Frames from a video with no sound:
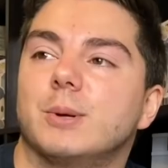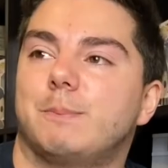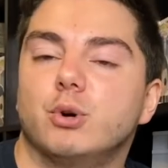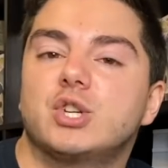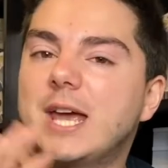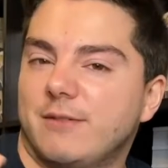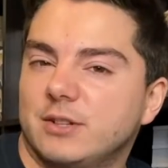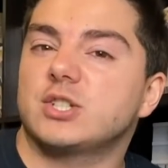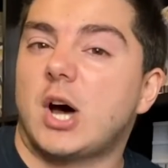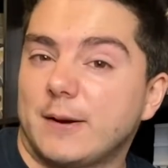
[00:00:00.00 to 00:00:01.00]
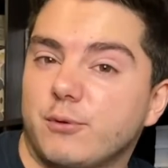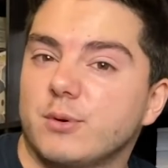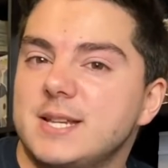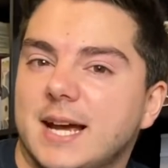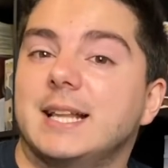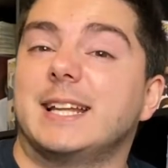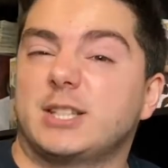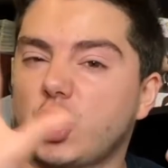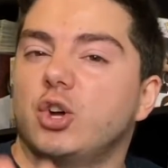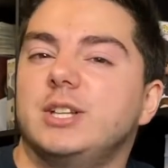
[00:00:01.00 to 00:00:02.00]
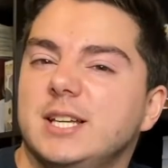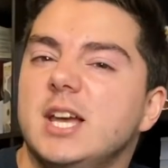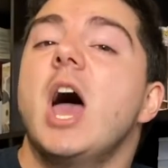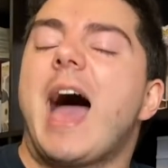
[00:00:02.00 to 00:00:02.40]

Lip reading: to push Kevin aside for a second and let Tony